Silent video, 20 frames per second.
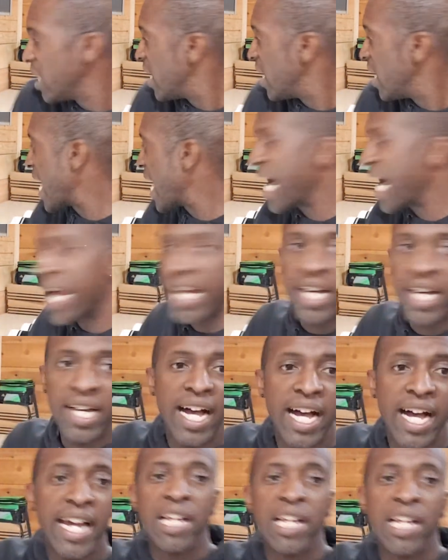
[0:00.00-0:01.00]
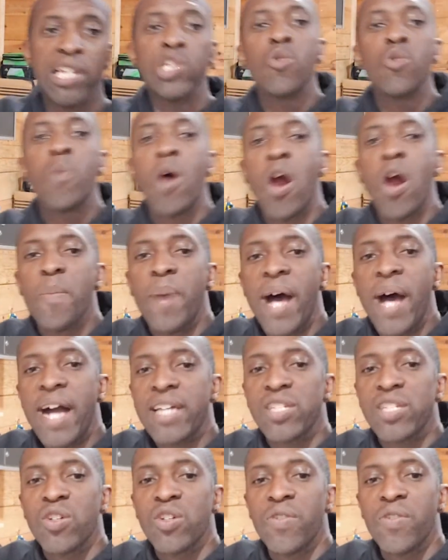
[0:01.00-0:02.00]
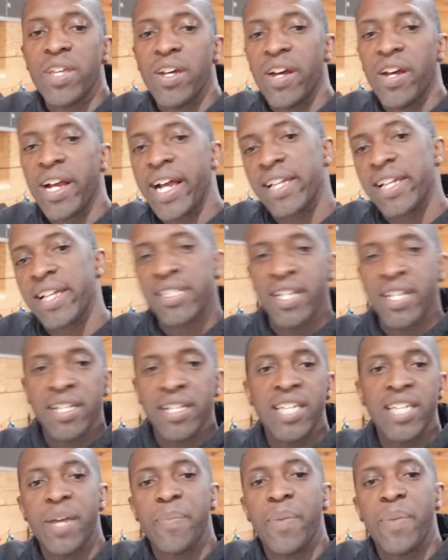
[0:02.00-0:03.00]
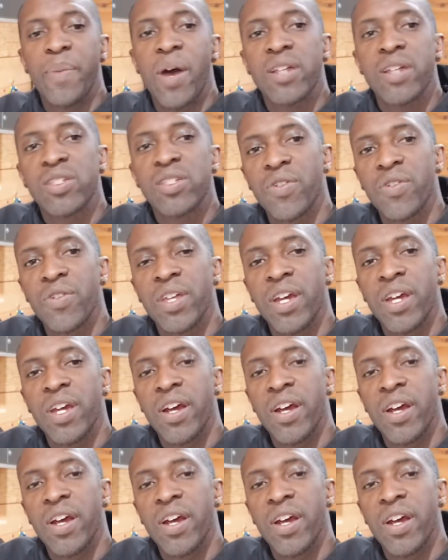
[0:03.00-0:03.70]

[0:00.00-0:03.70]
got a Lumar box over there. I got a Suntech box over there.